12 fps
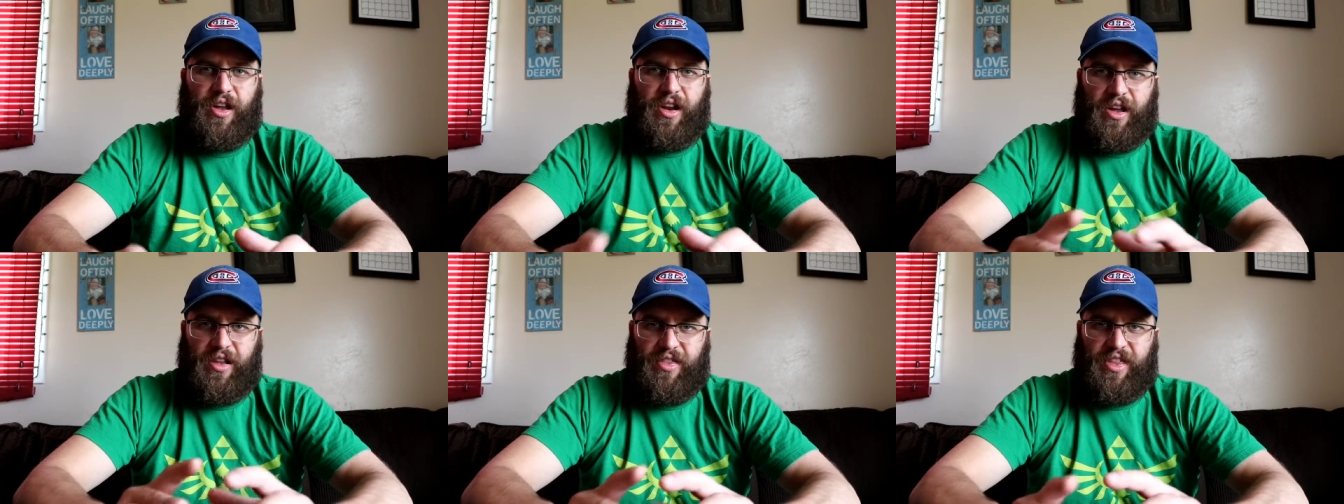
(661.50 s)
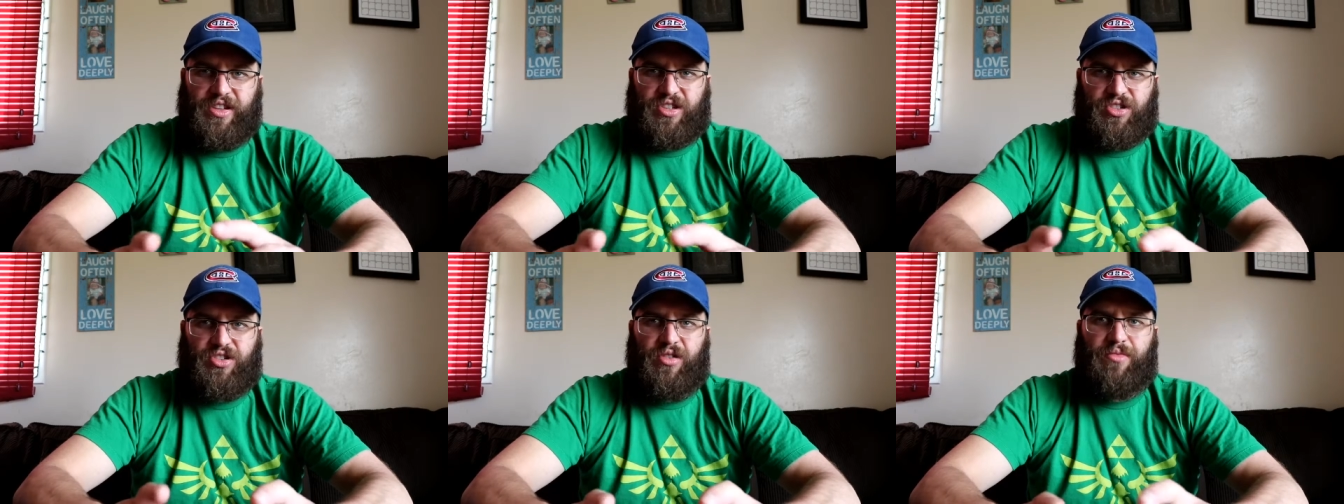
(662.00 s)
and
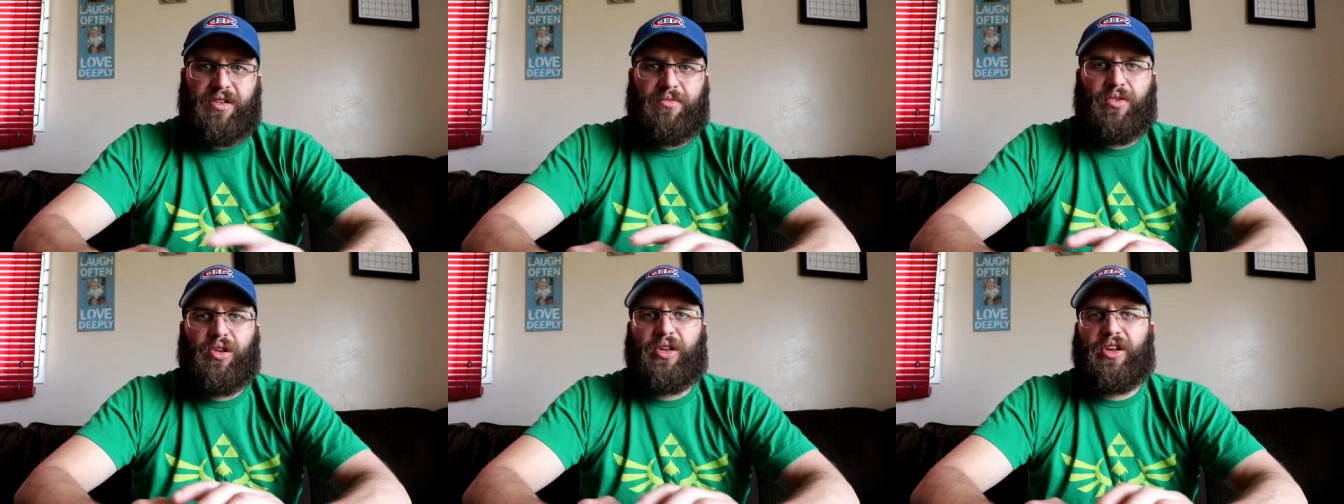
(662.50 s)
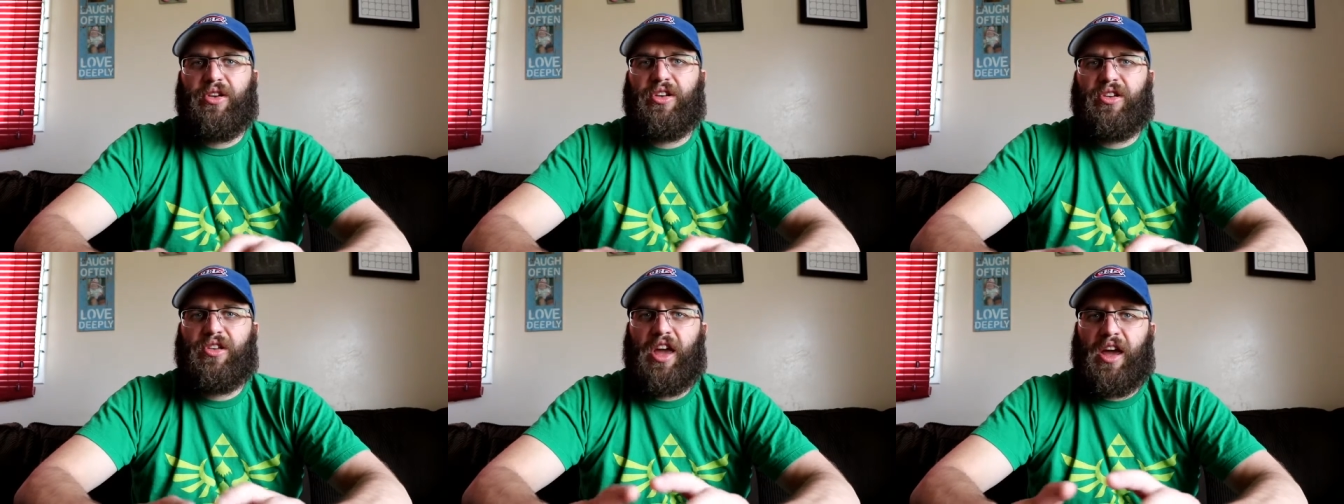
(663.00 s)
this is going to be a really
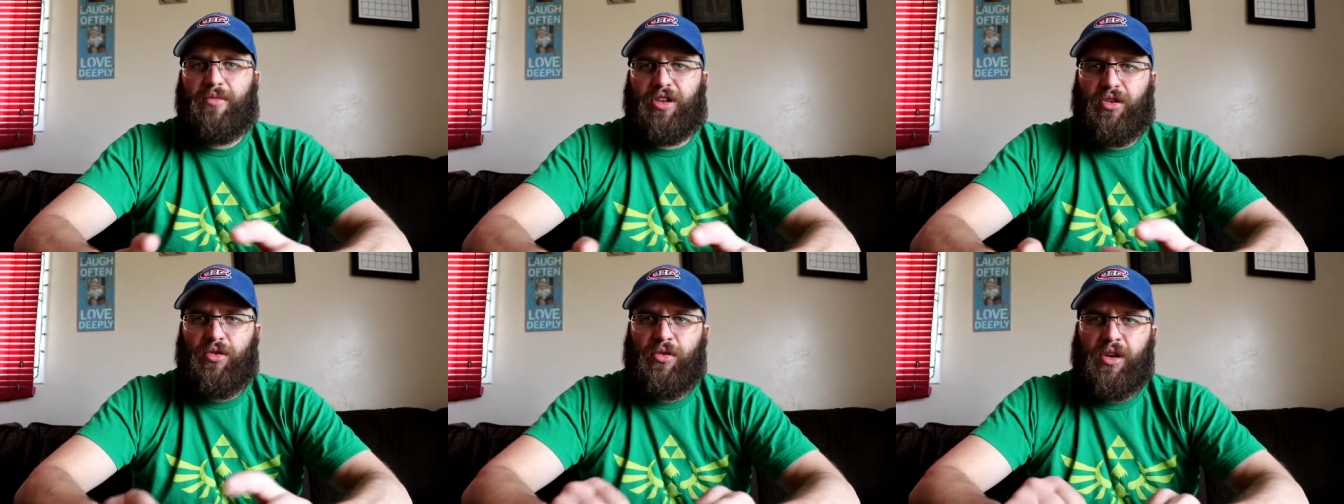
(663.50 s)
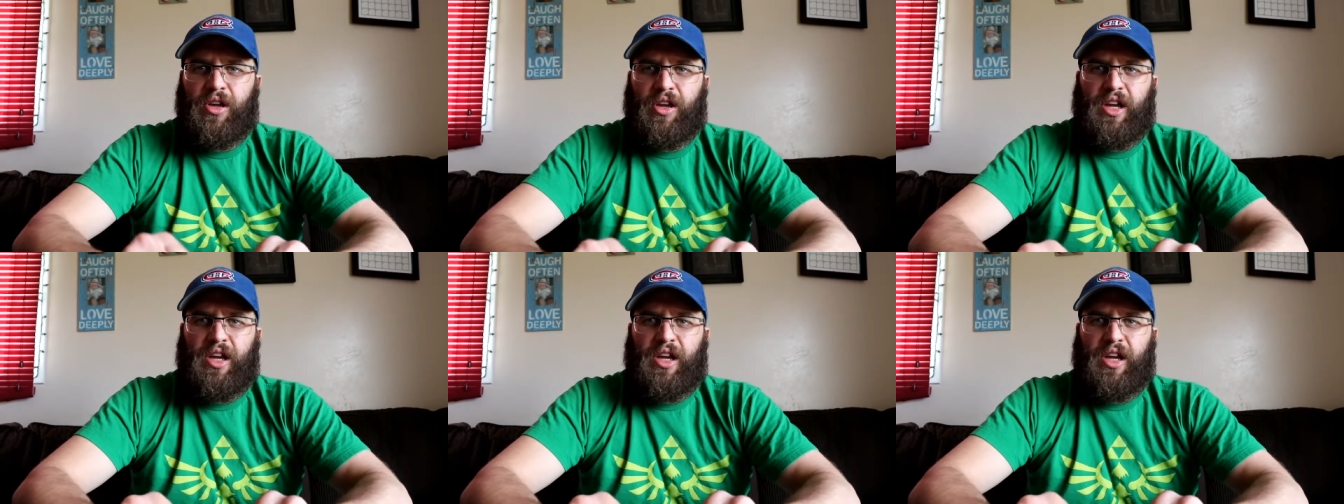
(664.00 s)
good game too.